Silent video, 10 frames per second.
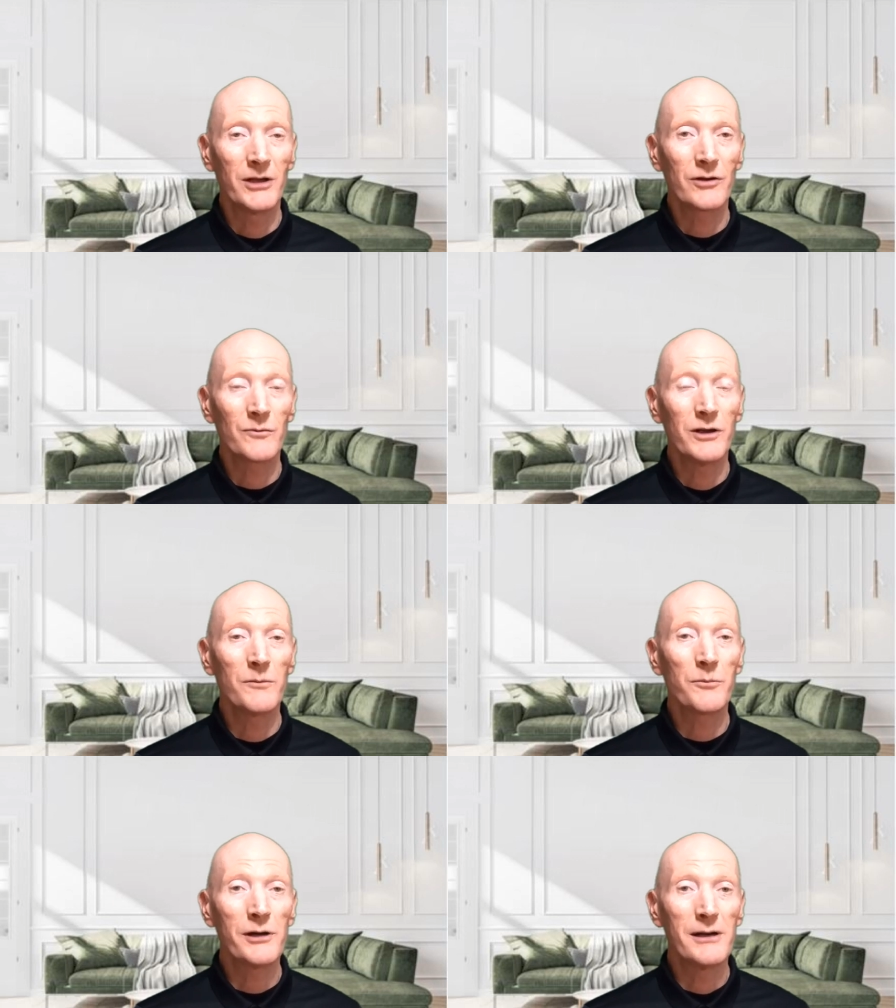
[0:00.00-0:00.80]
because when
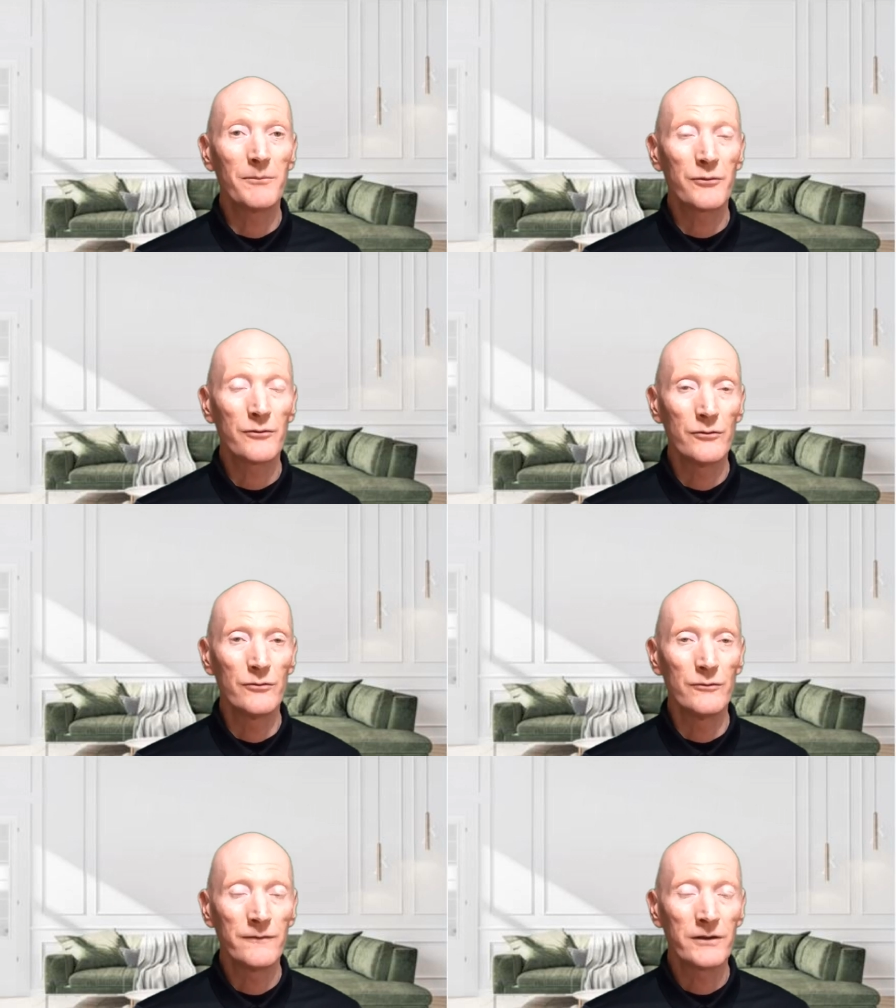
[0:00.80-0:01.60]
you're
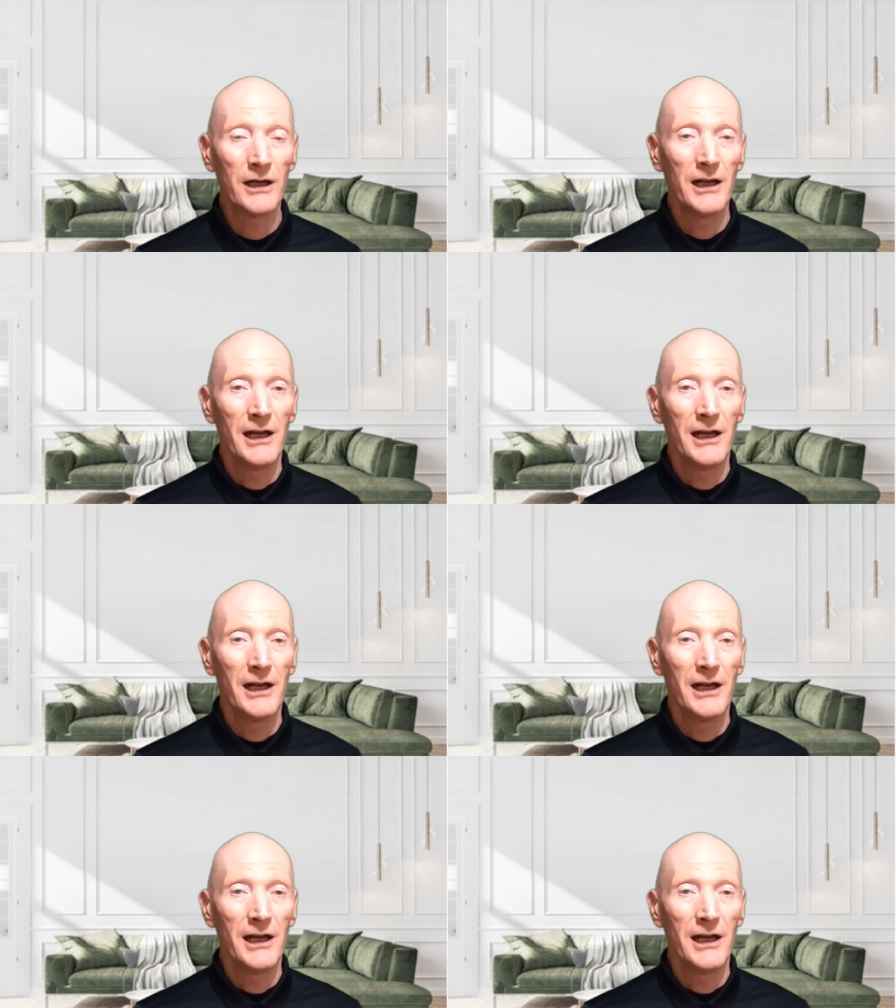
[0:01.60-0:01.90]
pre-approved,